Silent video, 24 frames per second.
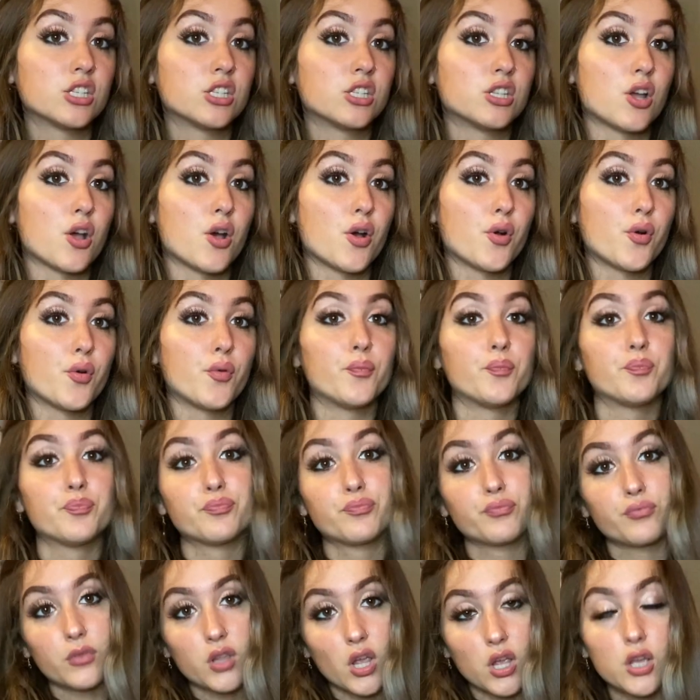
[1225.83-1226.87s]
so
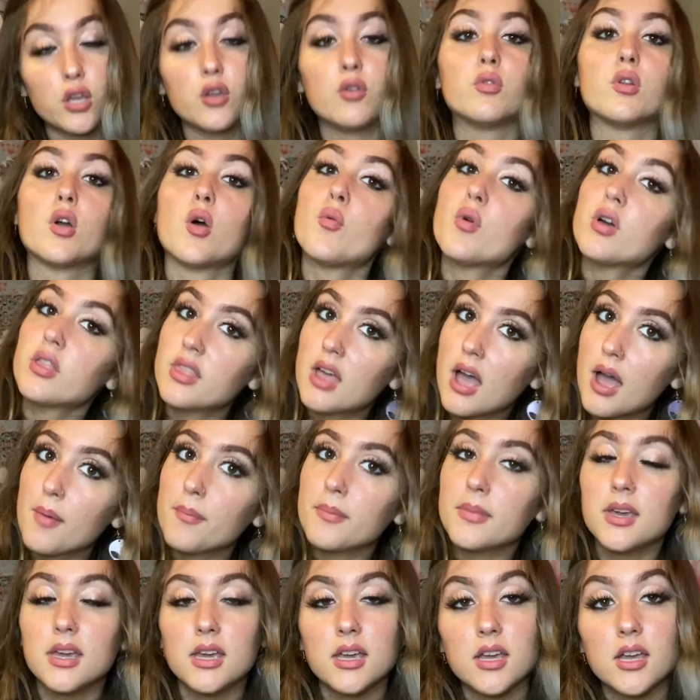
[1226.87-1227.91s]
you know what that
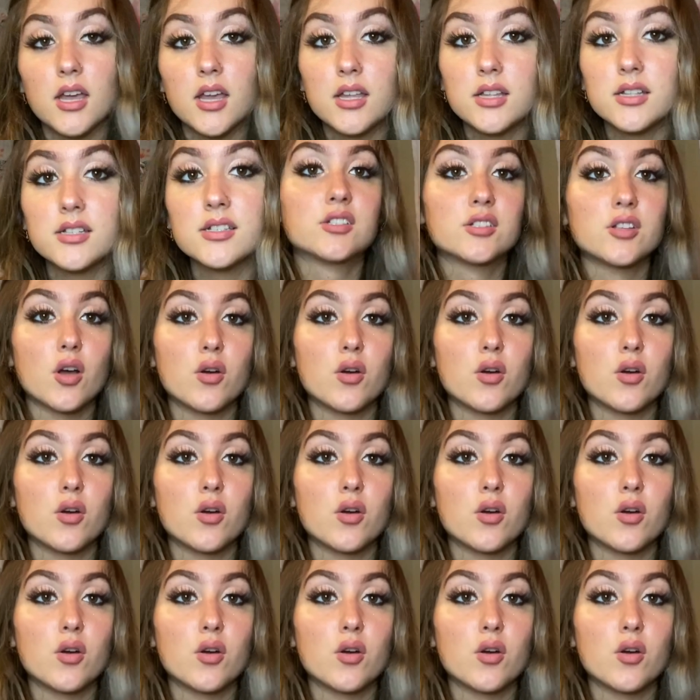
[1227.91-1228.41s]
means.